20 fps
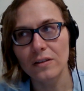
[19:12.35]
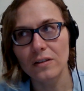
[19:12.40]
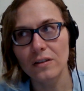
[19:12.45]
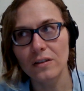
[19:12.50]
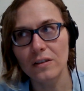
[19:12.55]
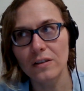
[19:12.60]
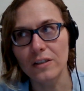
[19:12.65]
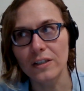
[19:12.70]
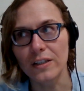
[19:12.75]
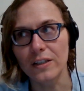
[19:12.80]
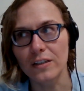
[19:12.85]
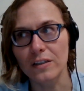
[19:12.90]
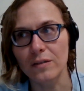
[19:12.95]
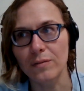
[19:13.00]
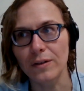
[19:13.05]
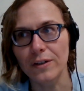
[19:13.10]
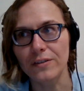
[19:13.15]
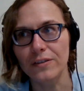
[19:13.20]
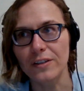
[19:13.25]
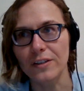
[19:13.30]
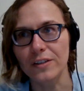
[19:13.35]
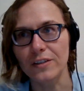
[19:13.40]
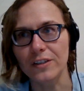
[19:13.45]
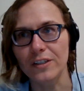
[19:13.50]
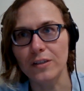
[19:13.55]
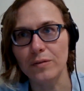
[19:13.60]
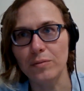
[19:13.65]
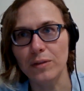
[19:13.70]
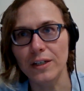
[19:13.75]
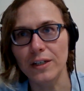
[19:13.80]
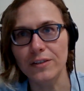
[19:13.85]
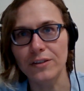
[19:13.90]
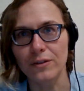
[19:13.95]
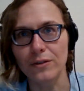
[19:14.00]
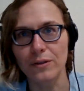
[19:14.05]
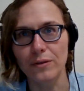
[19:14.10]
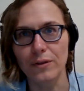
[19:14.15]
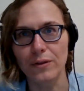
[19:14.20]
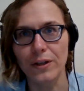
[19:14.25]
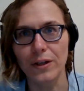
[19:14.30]
she expressed such
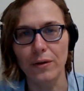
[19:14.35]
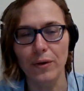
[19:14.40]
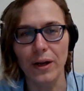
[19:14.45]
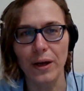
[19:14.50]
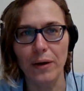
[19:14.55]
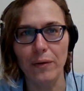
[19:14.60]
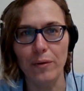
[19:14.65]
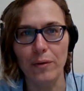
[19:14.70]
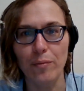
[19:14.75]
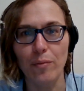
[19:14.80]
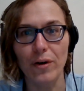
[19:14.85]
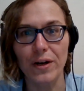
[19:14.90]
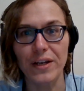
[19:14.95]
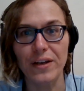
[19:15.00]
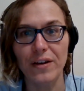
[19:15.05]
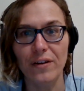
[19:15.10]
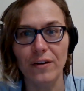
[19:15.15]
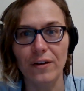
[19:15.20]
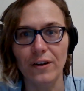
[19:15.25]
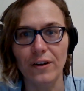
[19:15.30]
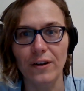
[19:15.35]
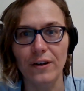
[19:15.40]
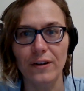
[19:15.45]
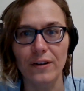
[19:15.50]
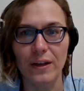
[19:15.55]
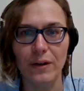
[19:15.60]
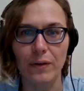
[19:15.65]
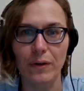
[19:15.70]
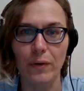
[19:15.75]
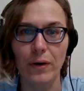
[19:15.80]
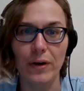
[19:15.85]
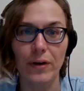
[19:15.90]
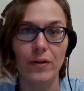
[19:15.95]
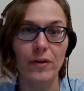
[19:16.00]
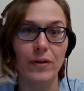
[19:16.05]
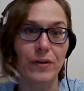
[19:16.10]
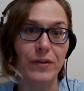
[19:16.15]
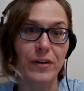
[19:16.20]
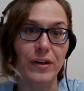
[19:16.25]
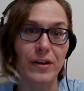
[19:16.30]
displeasure with it when I would bring her, like when I go to
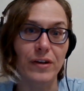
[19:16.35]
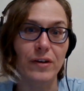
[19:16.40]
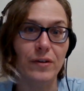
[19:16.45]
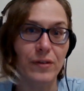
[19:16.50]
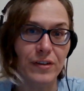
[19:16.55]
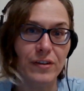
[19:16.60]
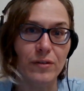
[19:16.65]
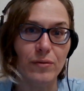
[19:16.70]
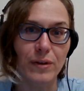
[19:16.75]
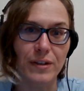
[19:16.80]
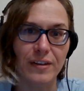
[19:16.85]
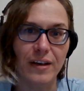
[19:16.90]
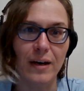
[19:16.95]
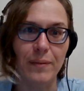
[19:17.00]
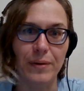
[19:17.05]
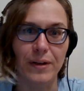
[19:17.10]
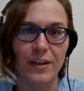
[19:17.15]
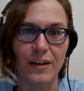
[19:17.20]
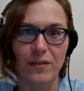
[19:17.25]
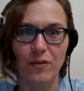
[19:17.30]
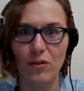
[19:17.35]
her and say, no, this is what's happening,